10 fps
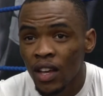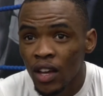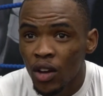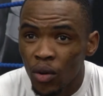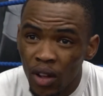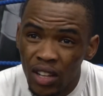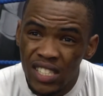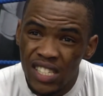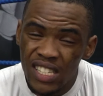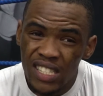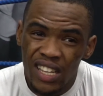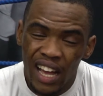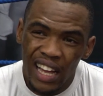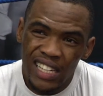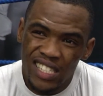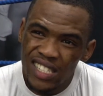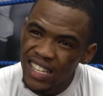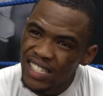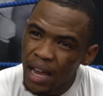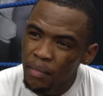Well, it's just the
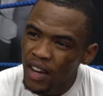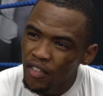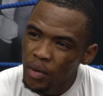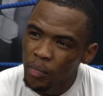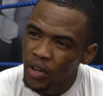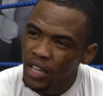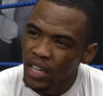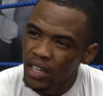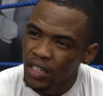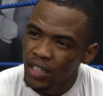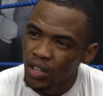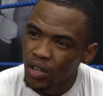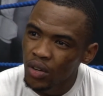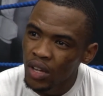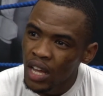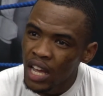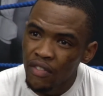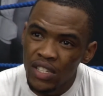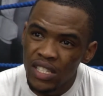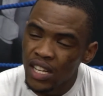time that I've been putting in, Ever
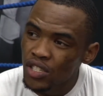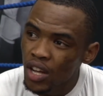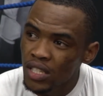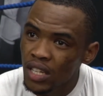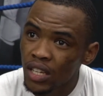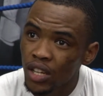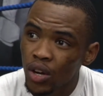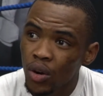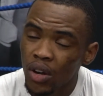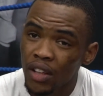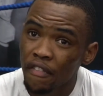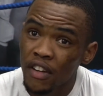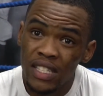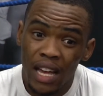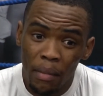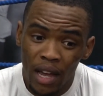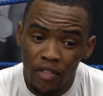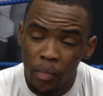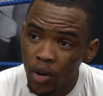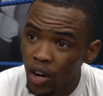since I started, the first time I ever
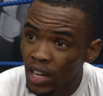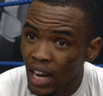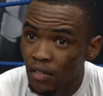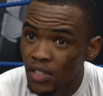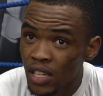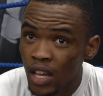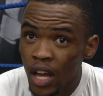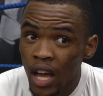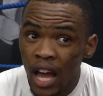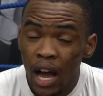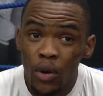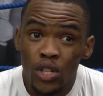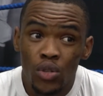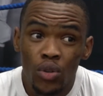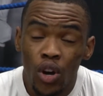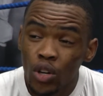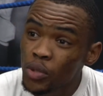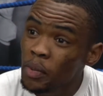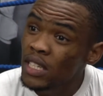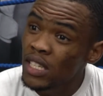put on gloves, I went to Coach
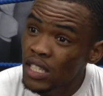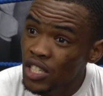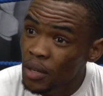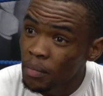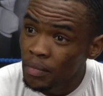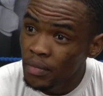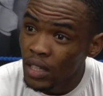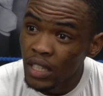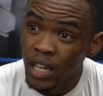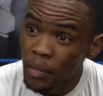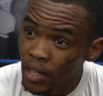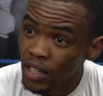Big T's gym in Durban,